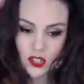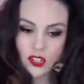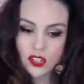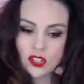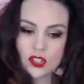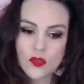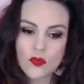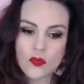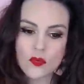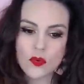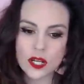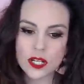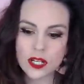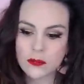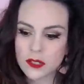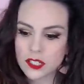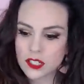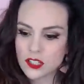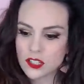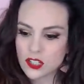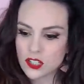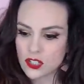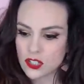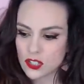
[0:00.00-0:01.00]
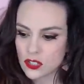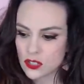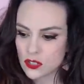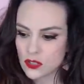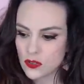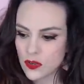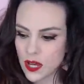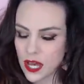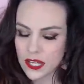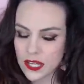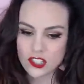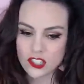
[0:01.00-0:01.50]
So what I'm going to
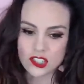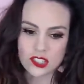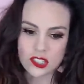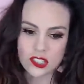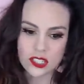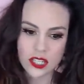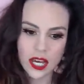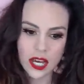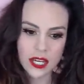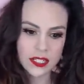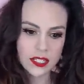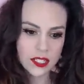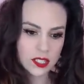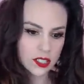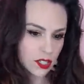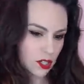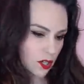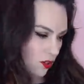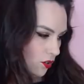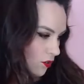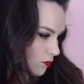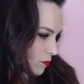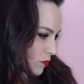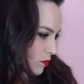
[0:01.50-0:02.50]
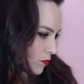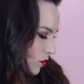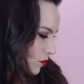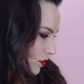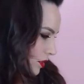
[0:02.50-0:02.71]
do, actually, I need a comb.